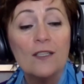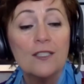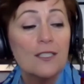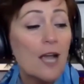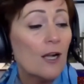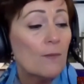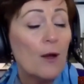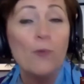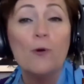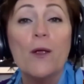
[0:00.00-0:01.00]
to talk
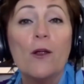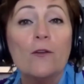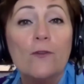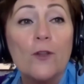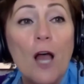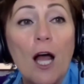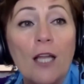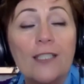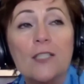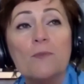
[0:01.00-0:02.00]
about preparing for the
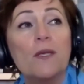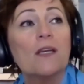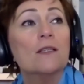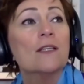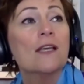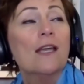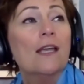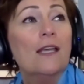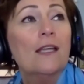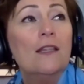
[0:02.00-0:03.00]
holidays because
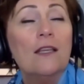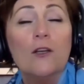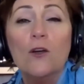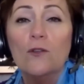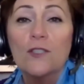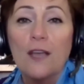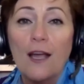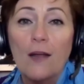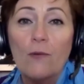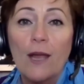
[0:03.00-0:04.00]
in the notes
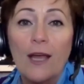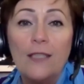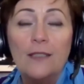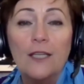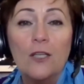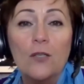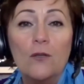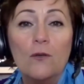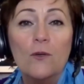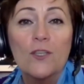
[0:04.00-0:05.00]
I read that
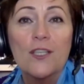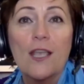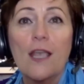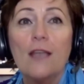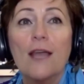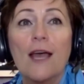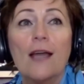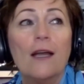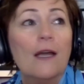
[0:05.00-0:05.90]
you were saying that